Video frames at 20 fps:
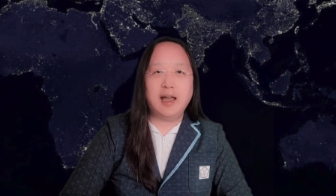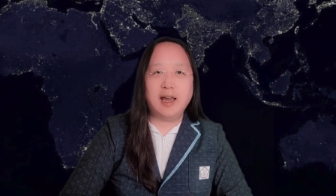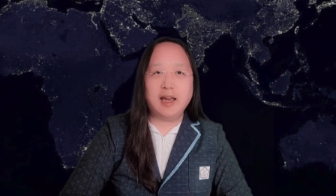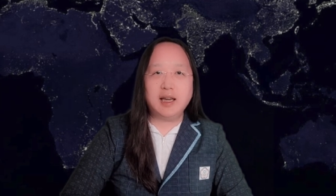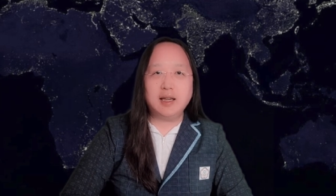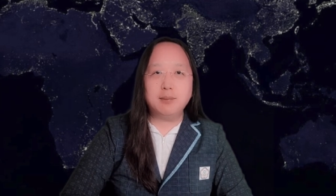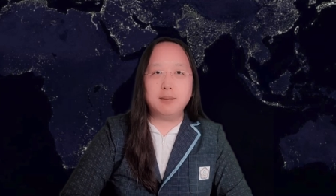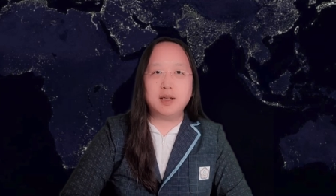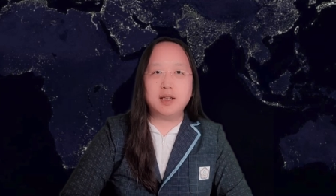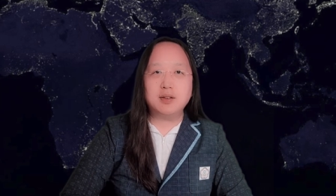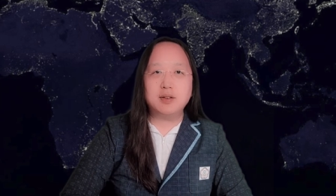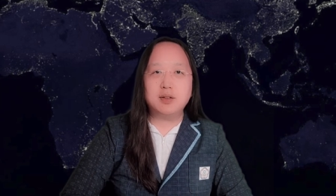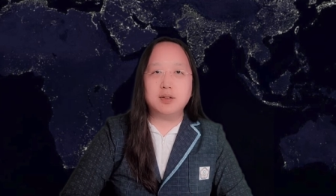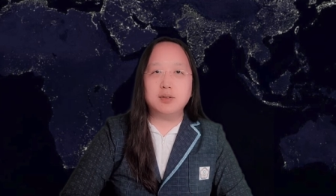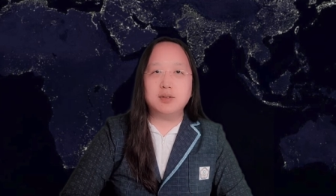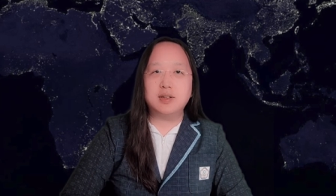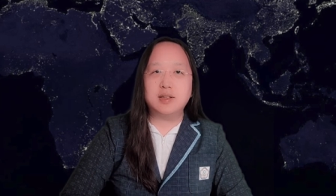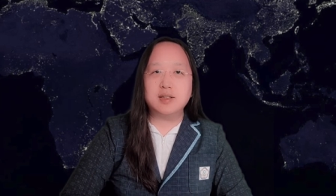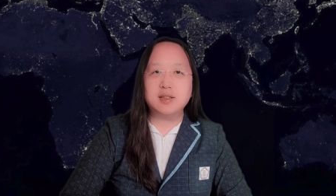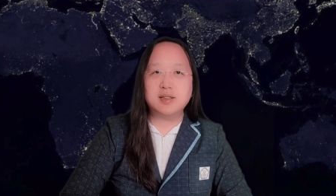aiming
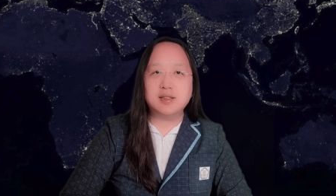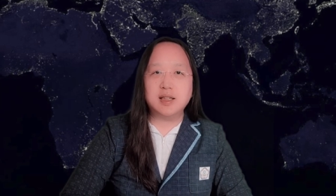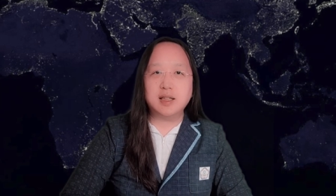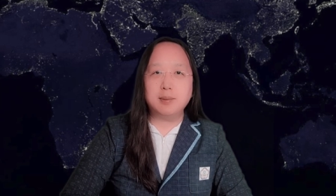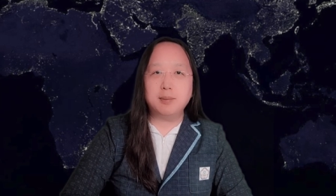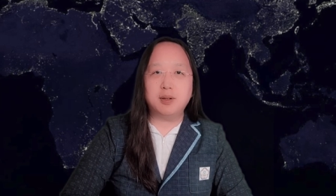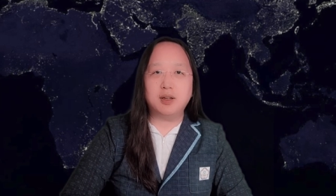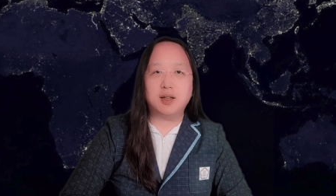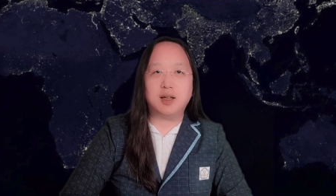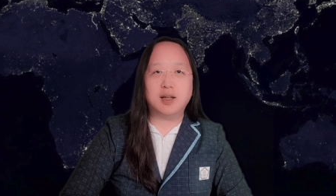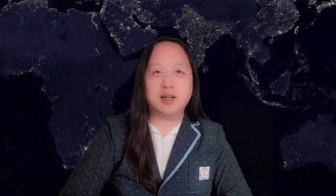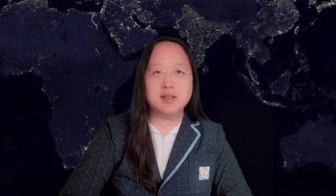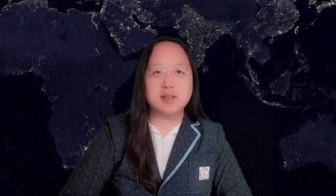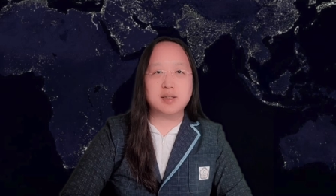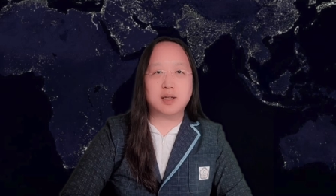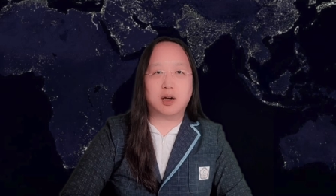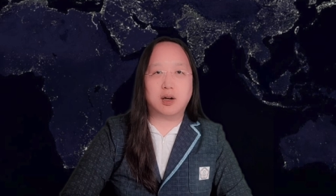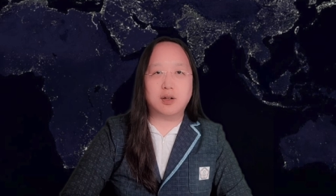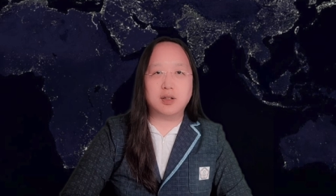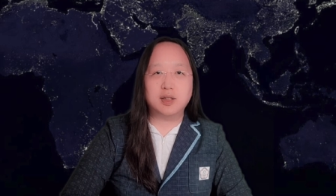to
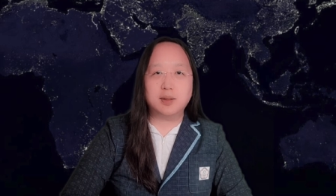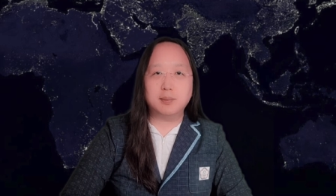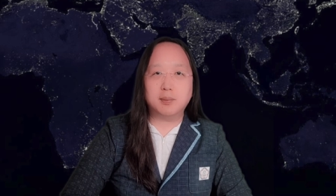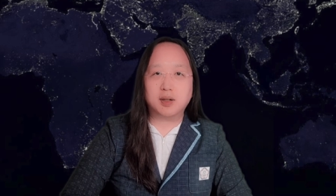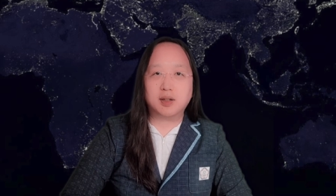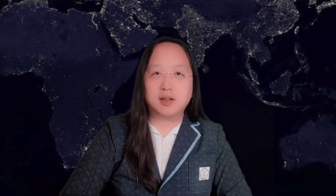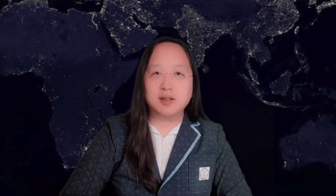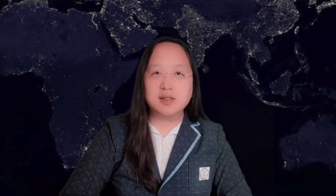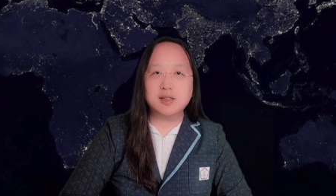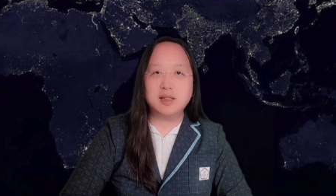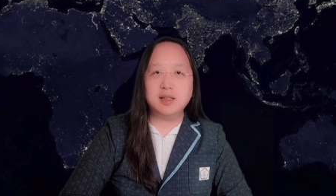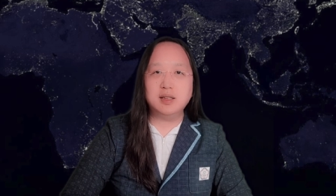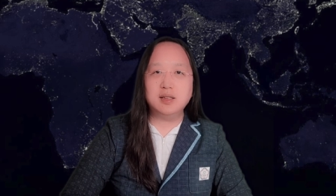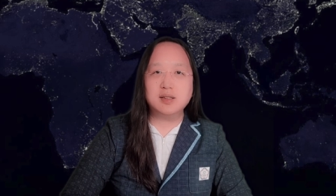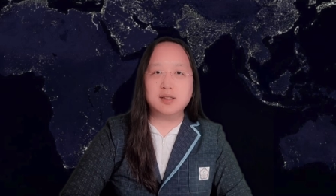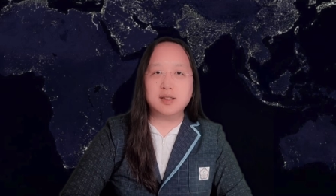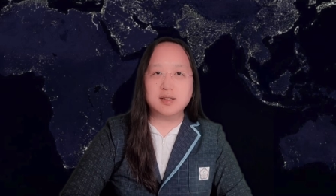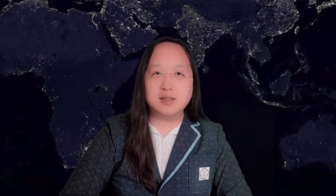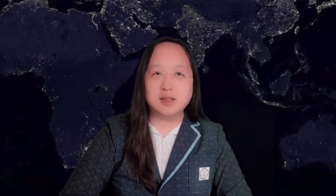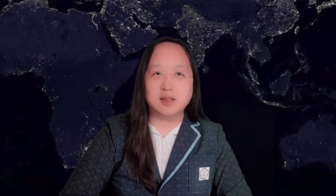destabilize our democracy,
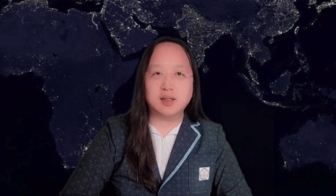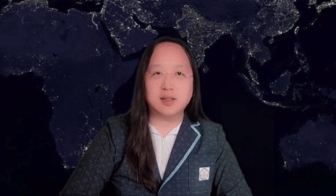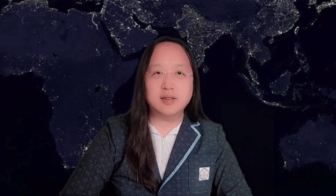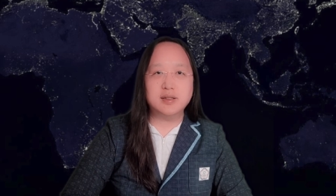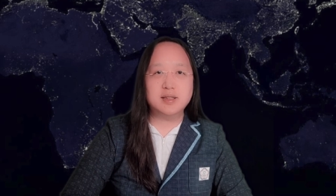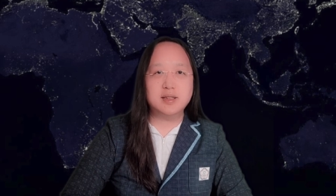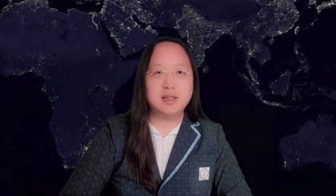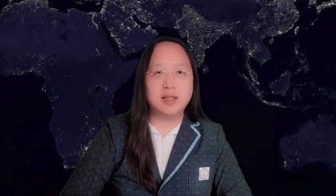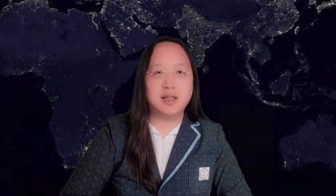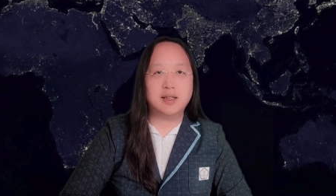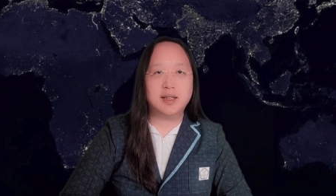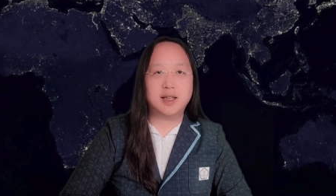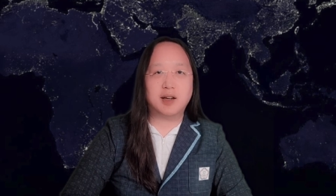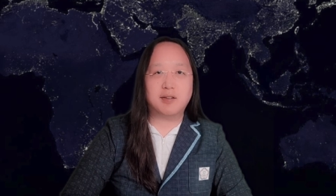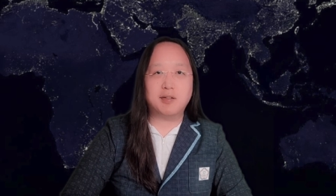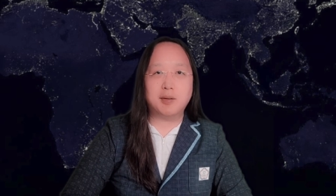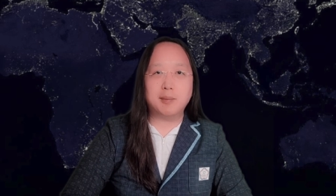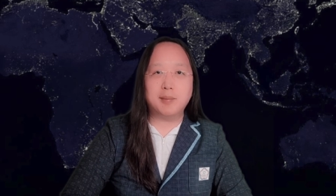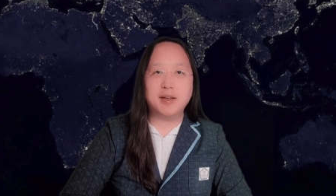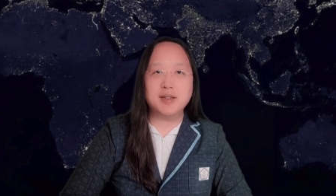society, and
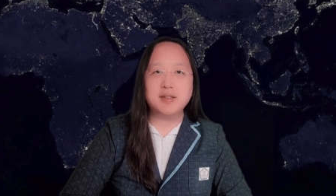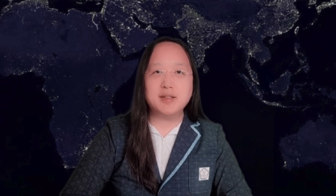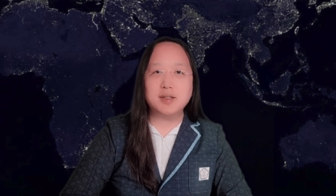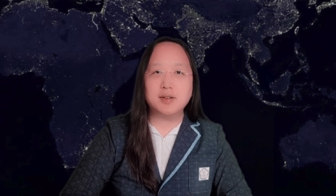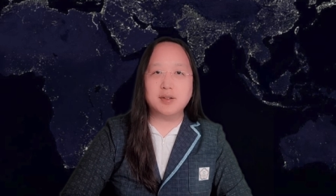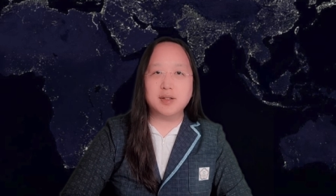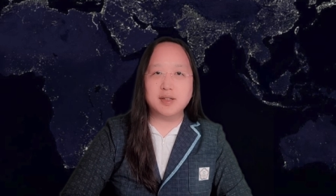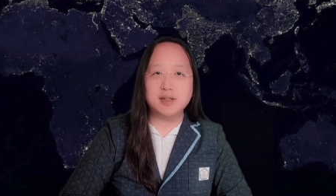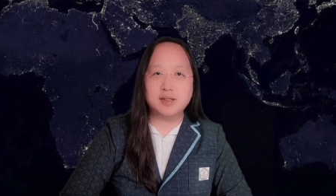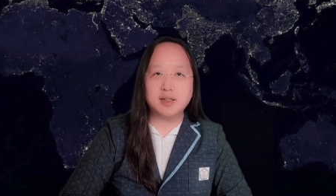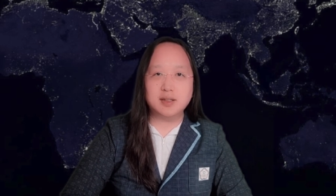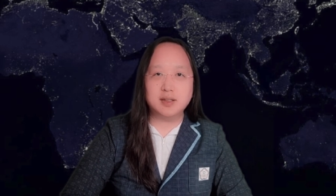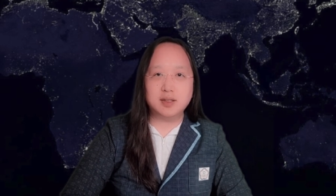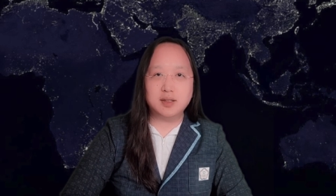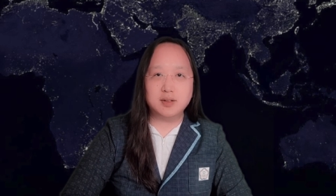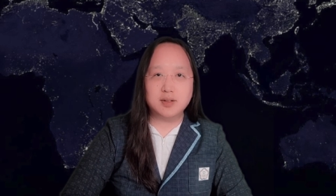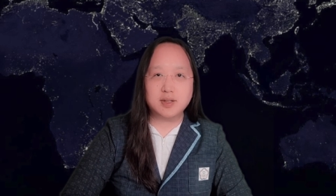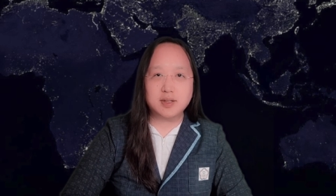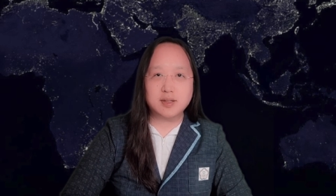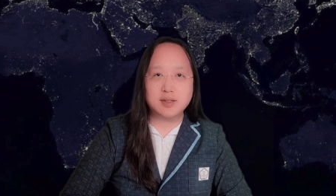governmental
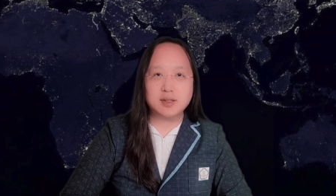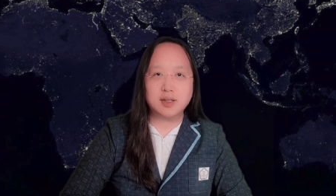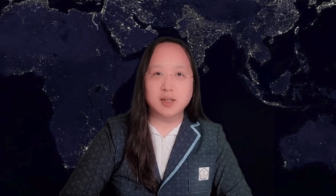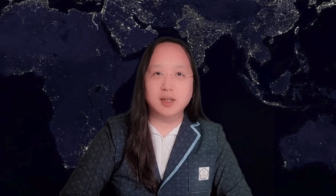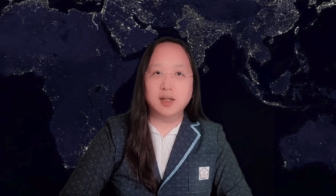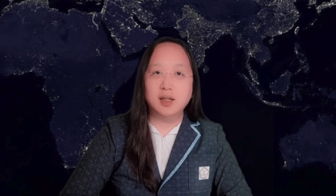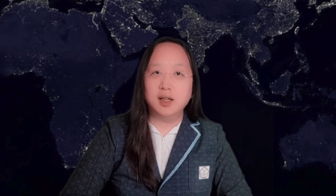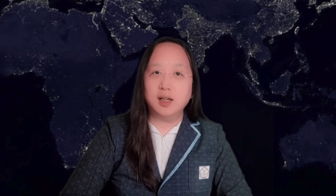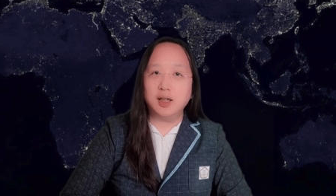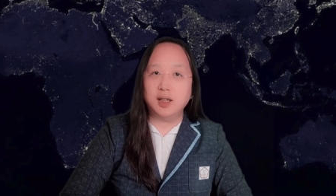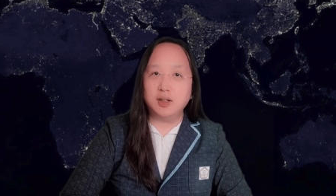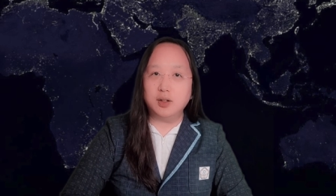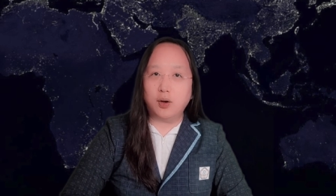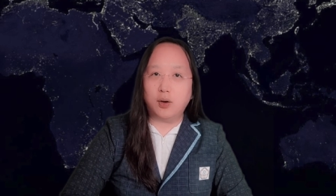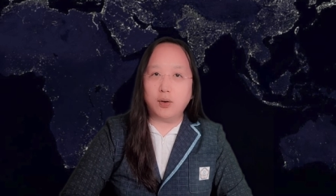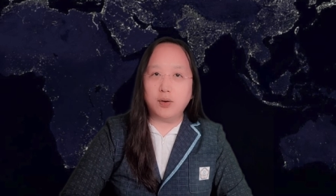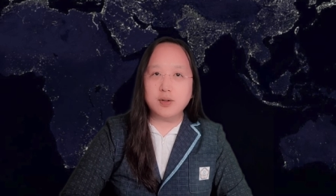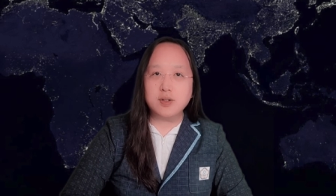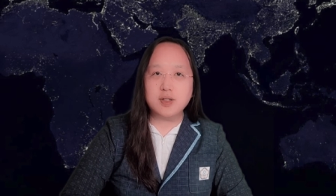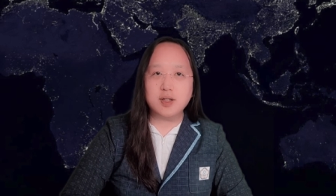institutions in
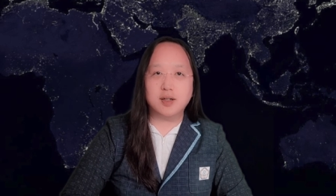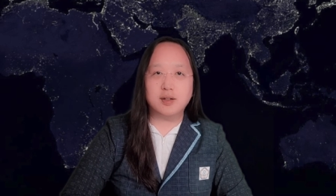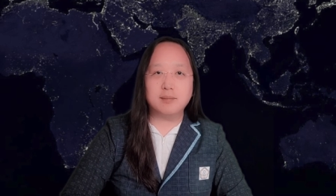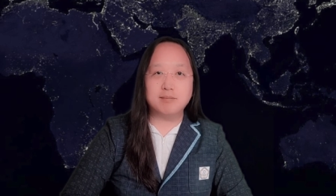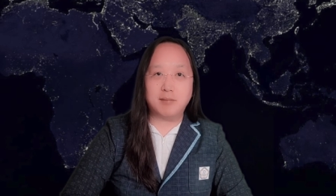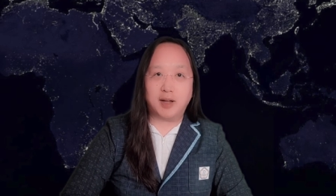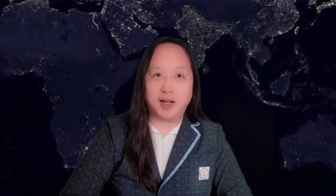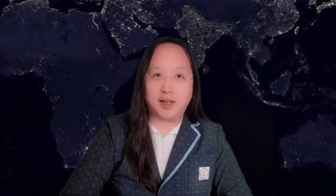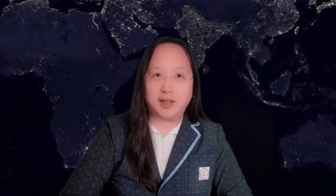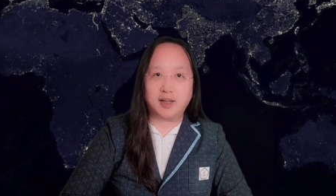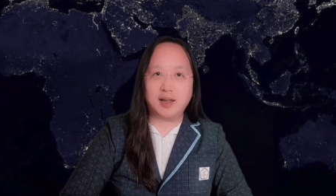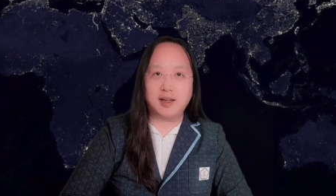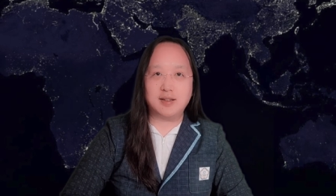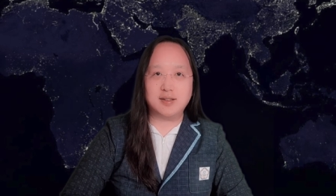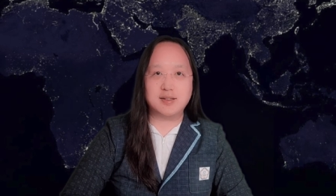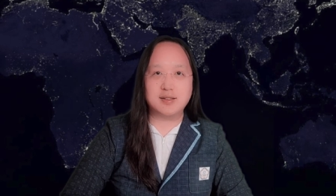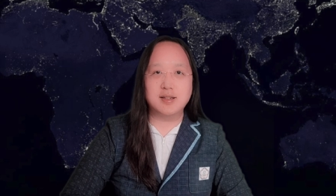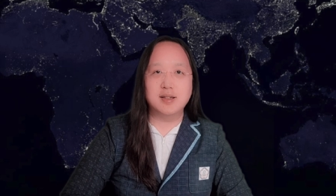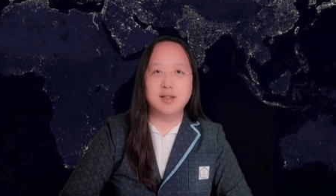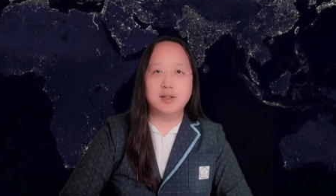order, I
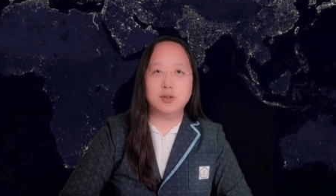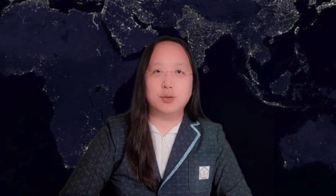guess,